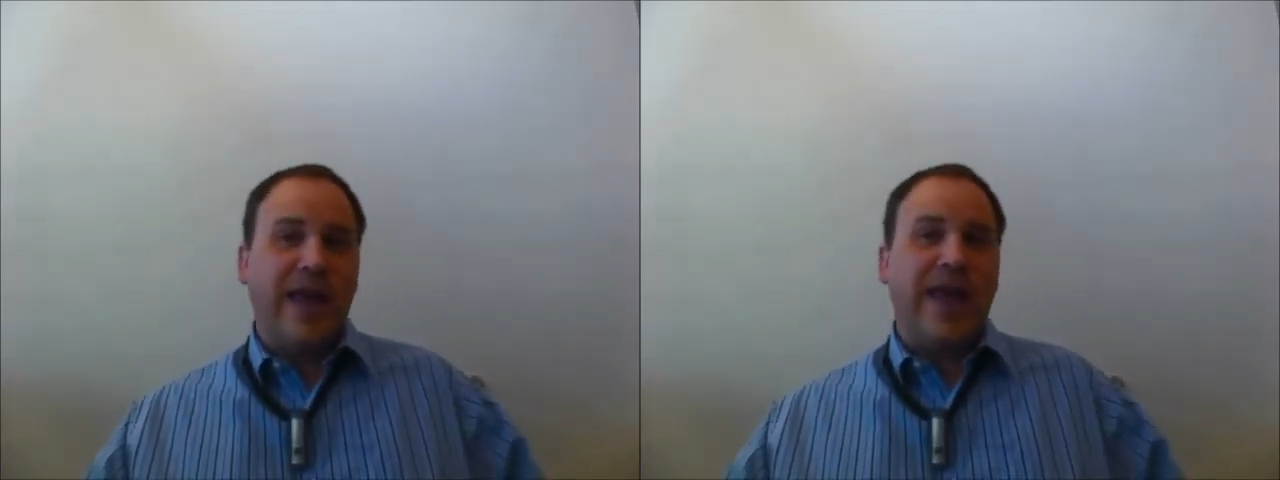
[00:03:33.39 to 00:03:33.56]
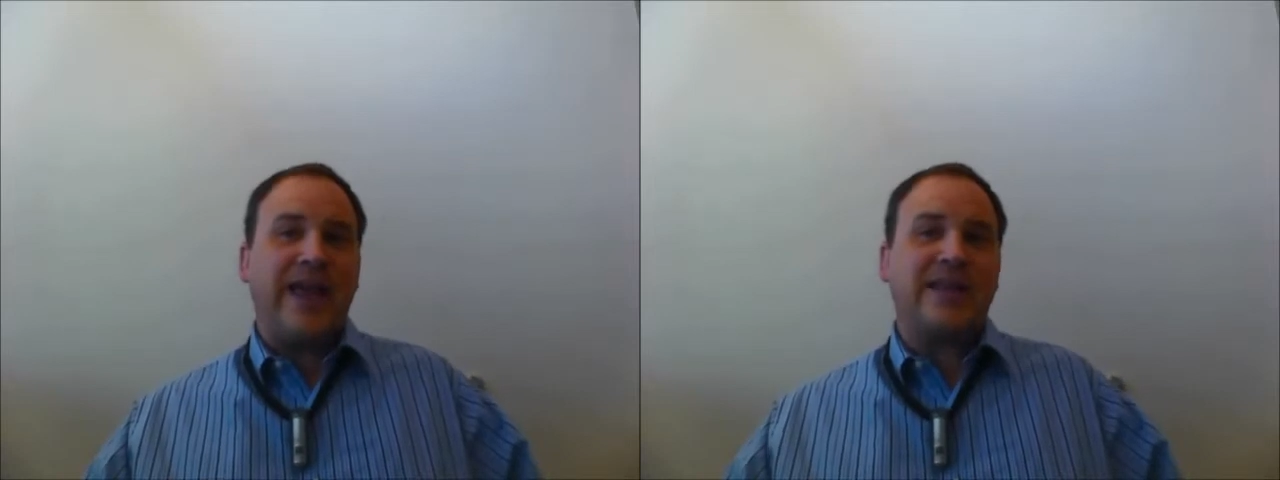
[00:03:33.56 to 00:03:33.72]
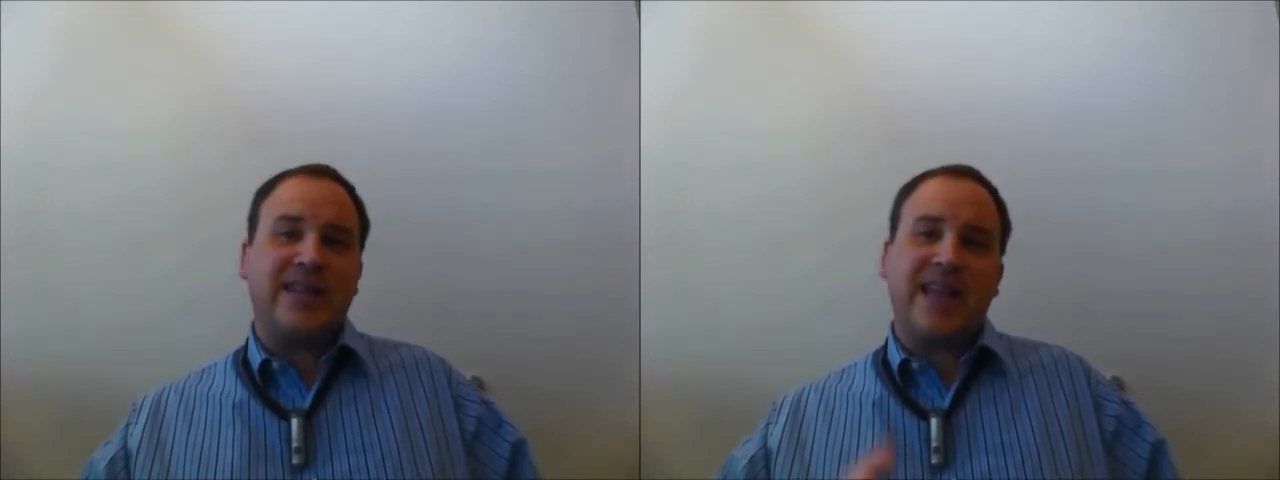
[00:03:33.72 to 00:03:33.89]

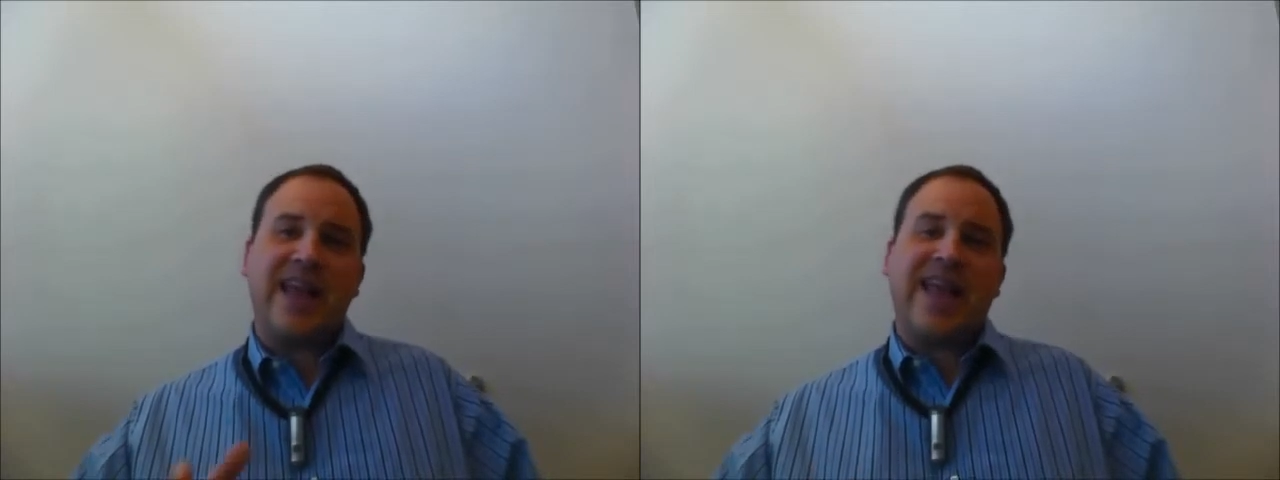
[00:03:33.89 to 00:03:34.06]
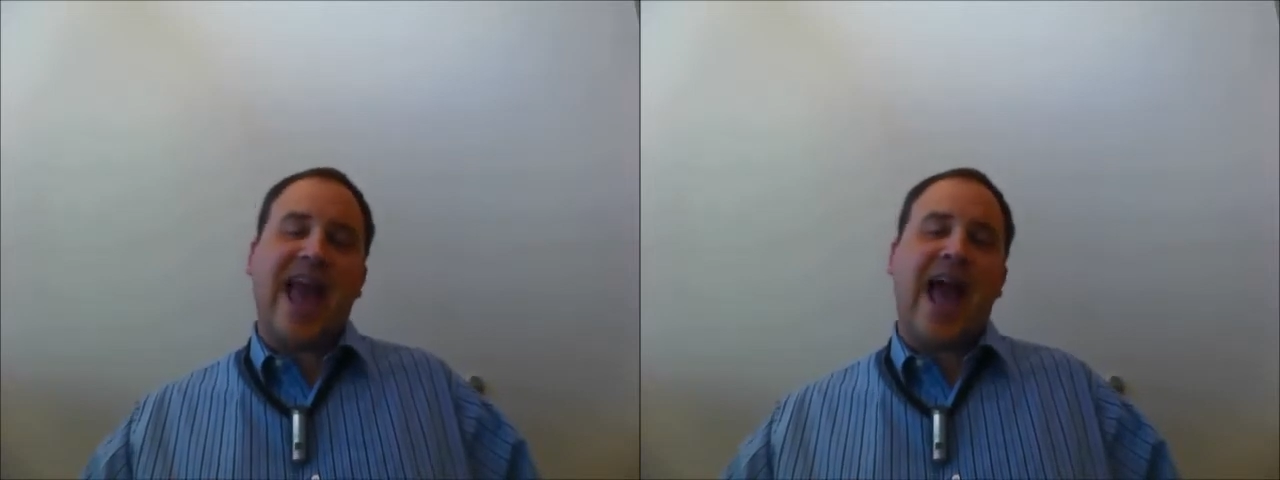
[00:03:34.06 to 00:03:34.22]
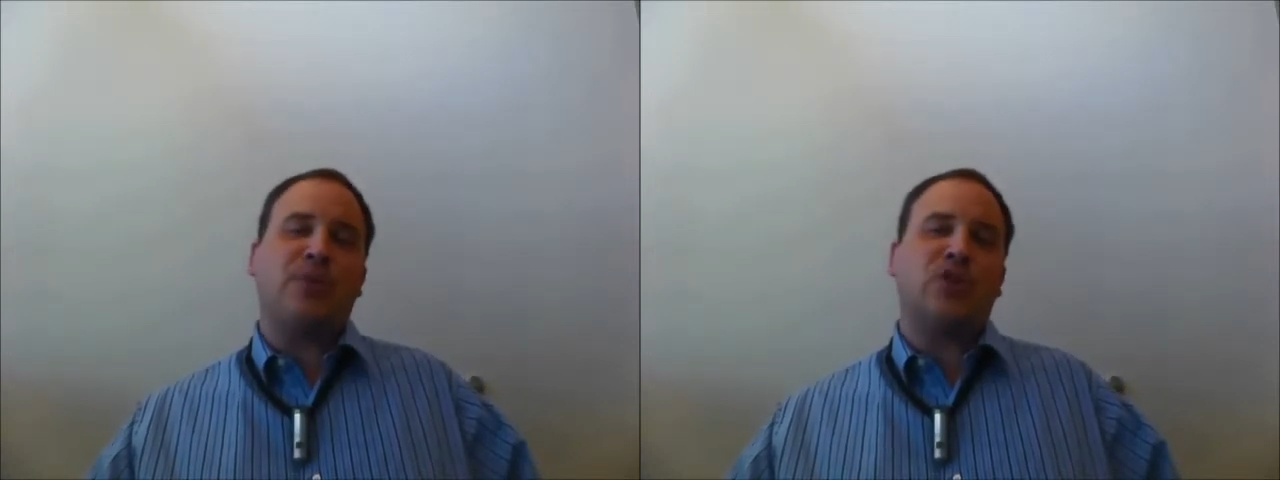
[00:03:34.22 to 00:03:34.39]
is to get
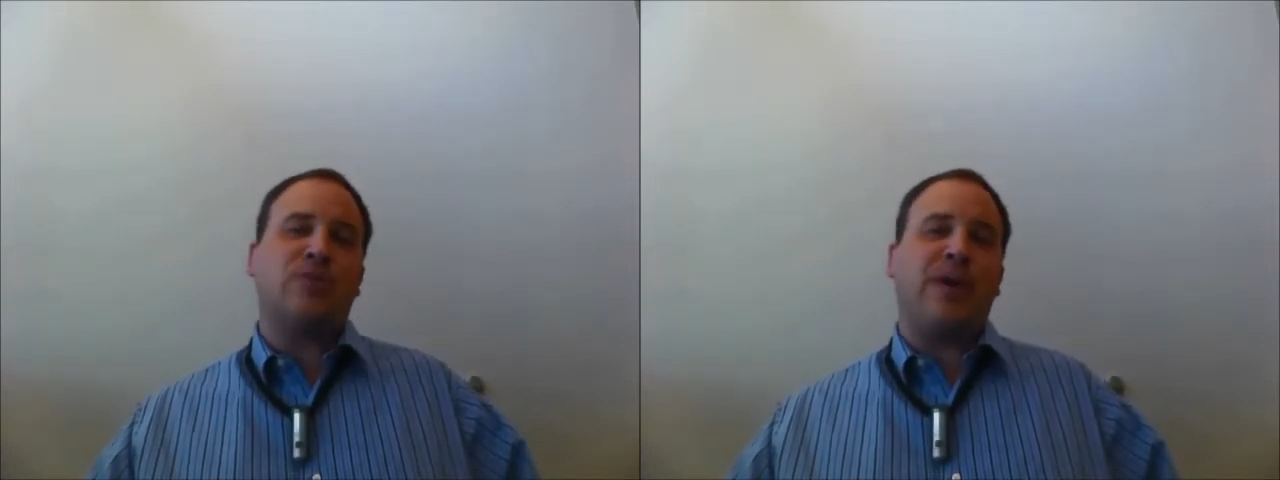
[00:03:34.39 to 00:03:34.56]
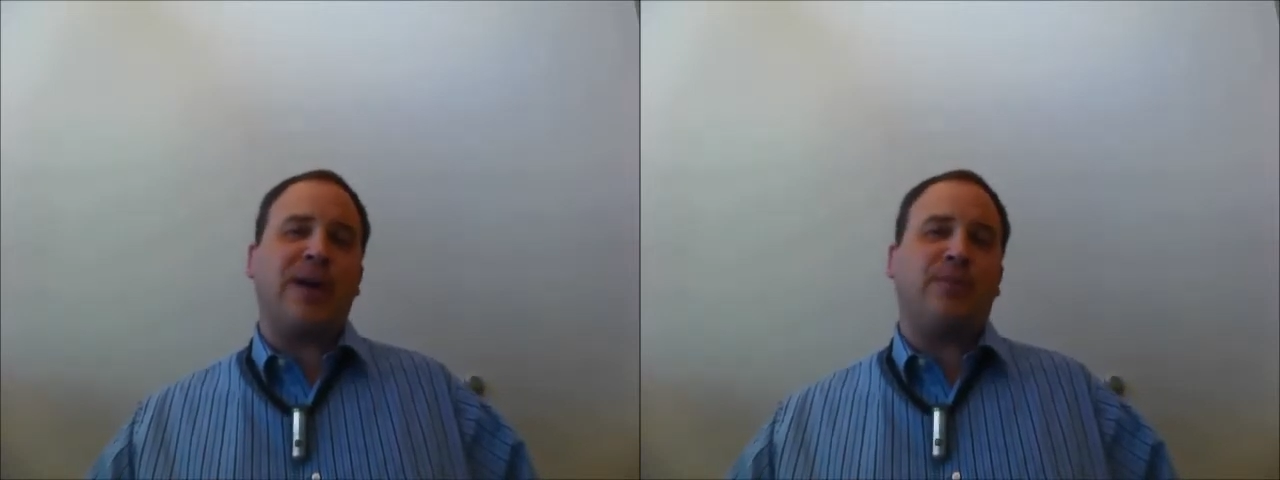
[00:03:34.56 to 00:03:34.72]
captured by a